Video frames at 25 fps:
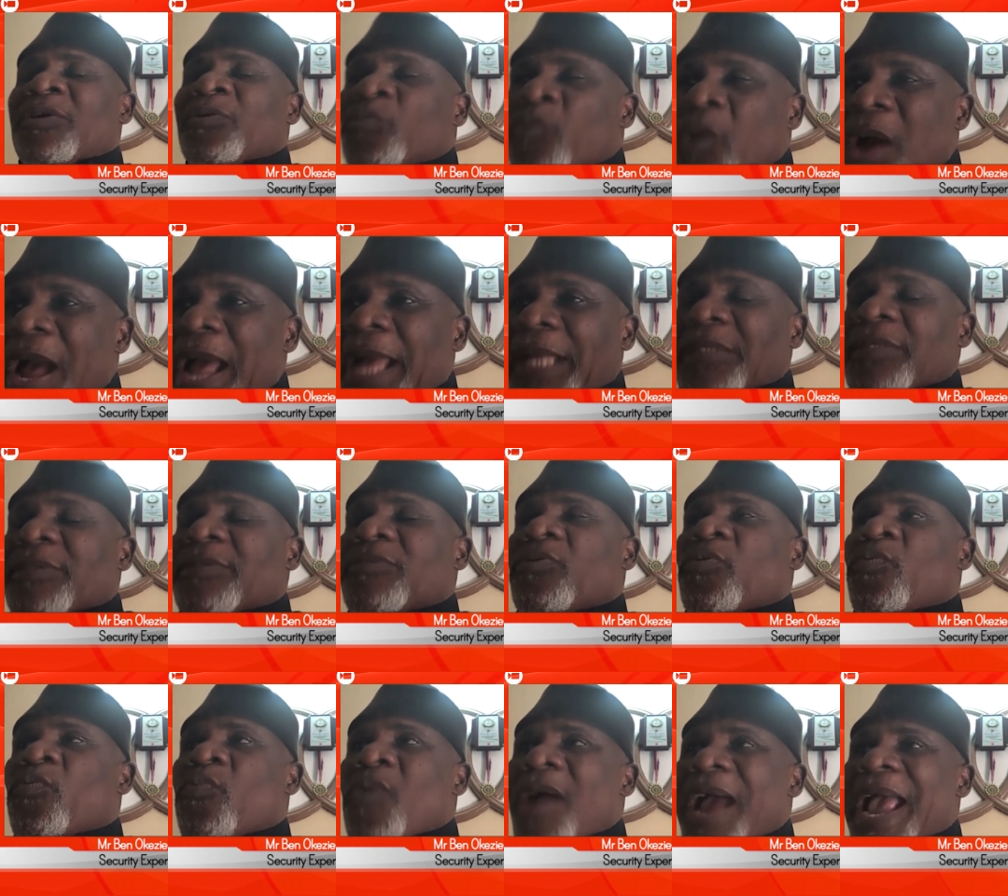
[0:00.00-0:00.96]

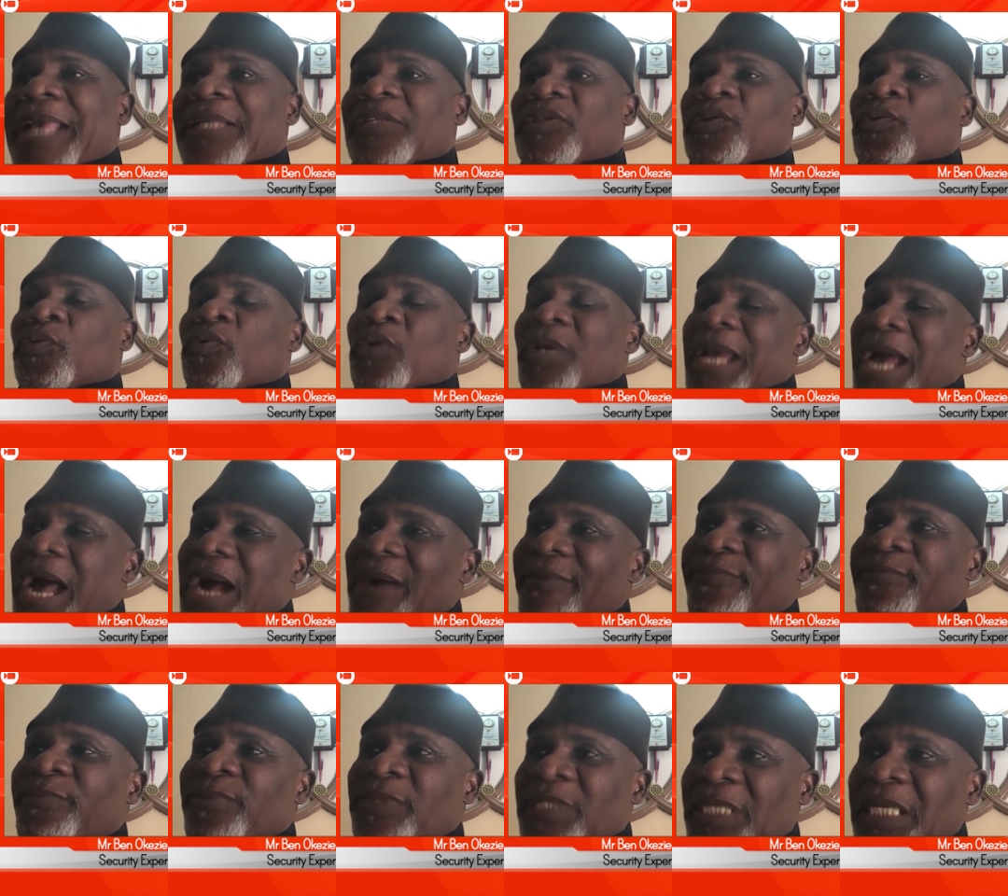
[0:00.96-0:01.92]
One, why do we
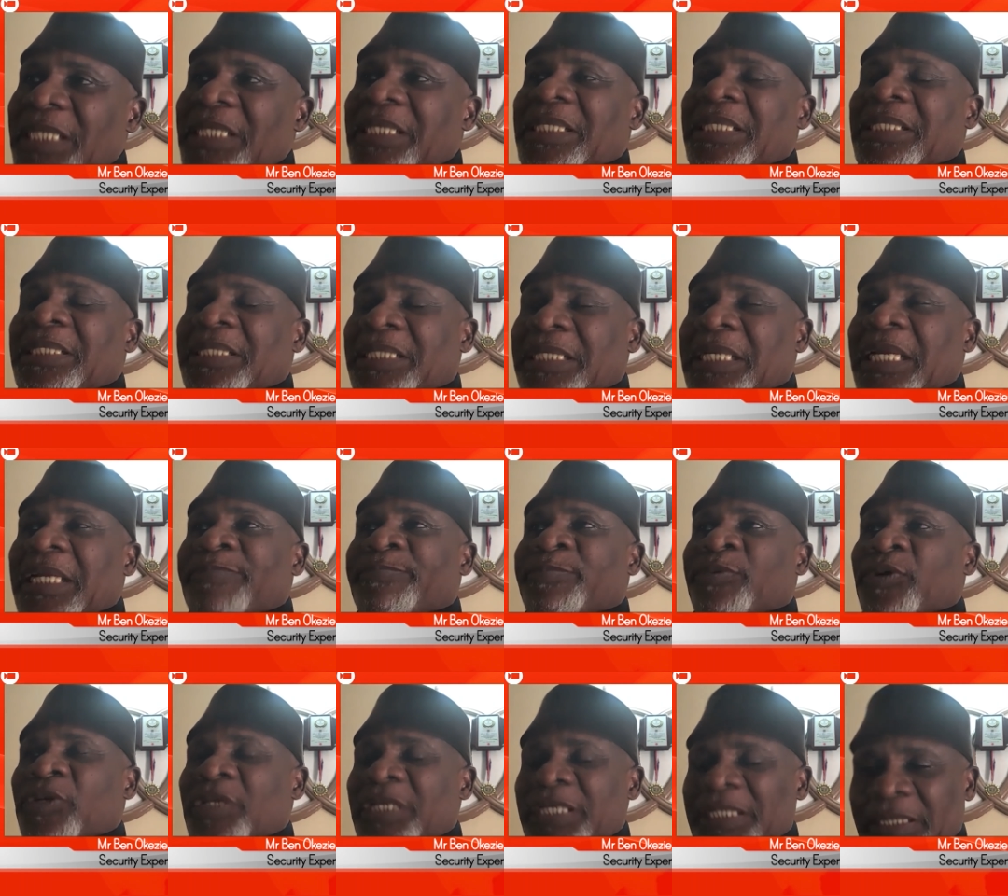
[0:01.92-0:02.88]
have need
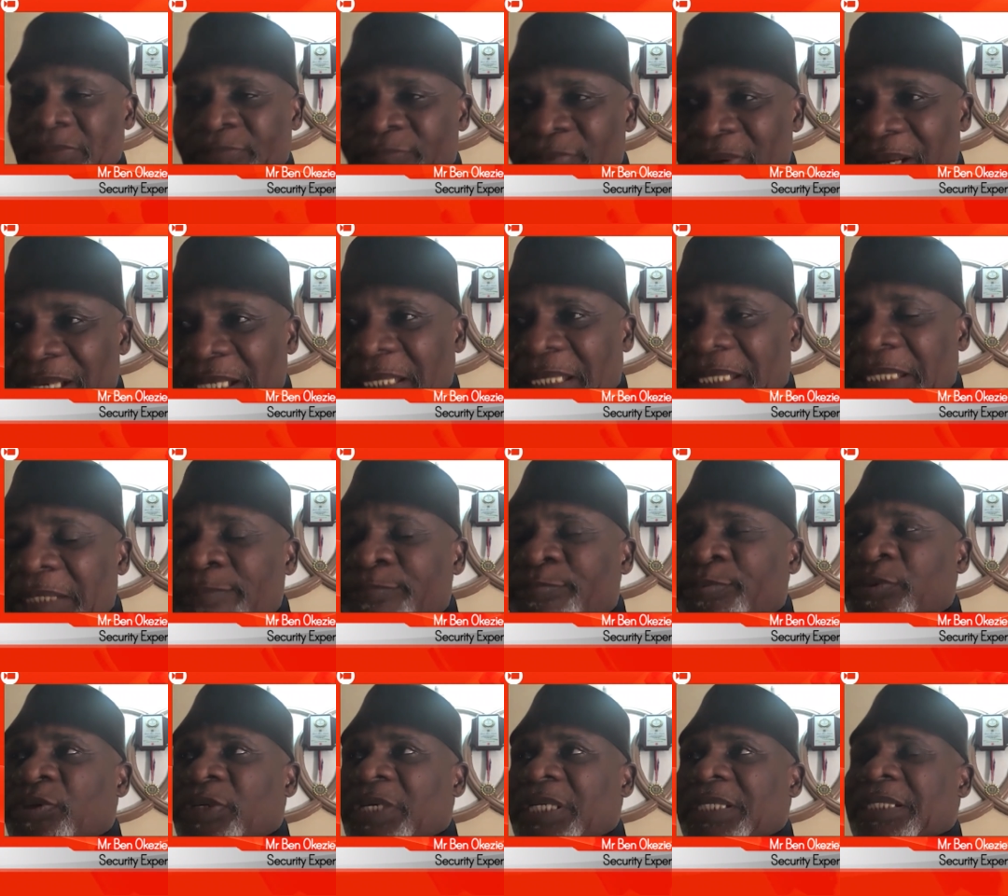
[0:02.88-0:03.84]
state police? Very
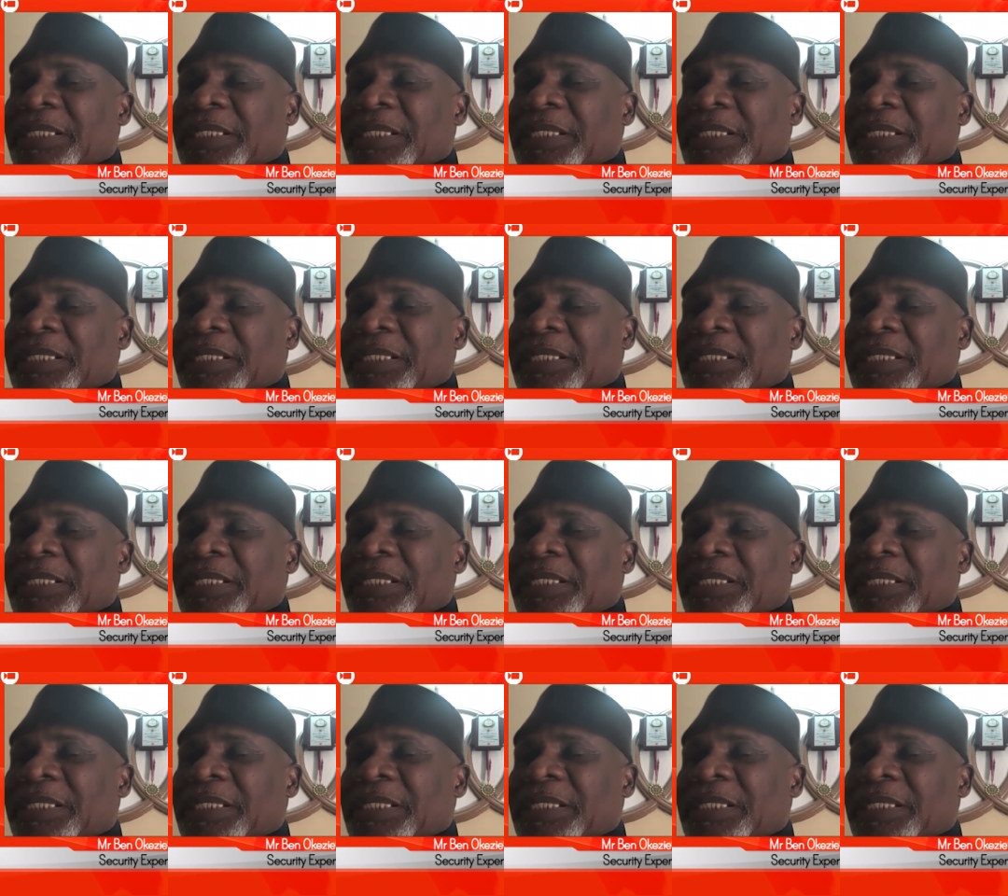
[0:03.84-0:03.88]
simple